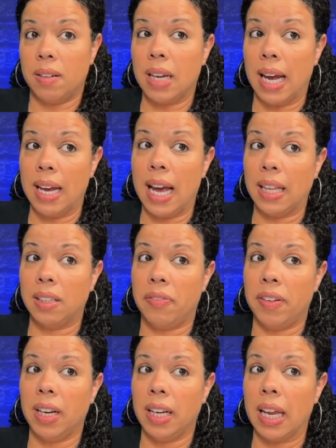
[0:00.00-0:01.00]
I had the
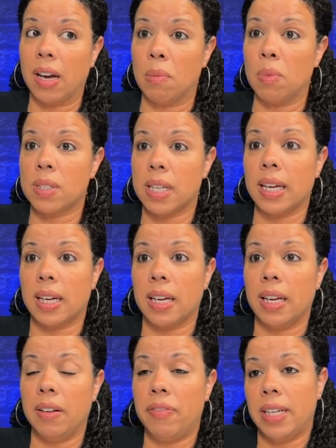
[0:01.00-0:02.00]
feeling like almost like
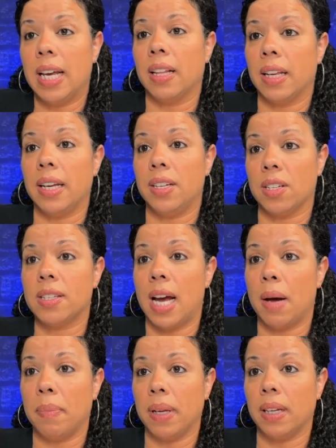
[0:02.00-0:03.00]
infidelity just
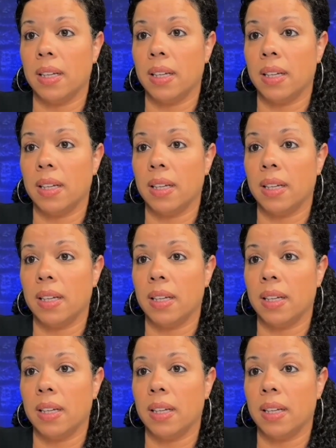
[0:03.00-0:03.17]
happened.